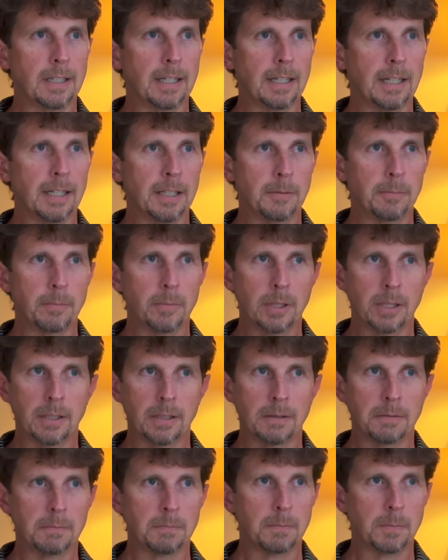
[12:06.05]
I hadn't
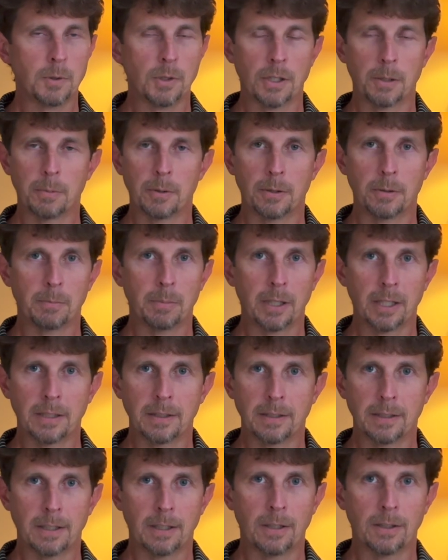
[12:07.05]
been chipping or
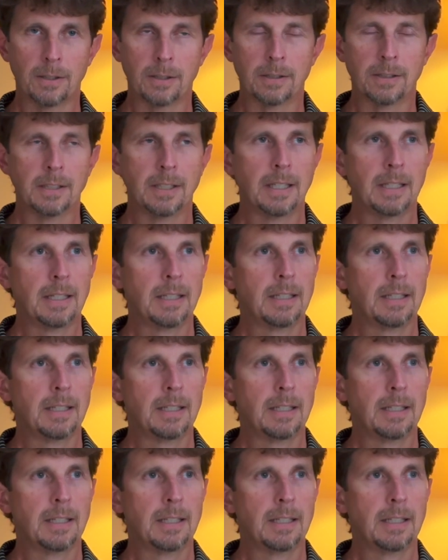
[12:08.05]
putting at all.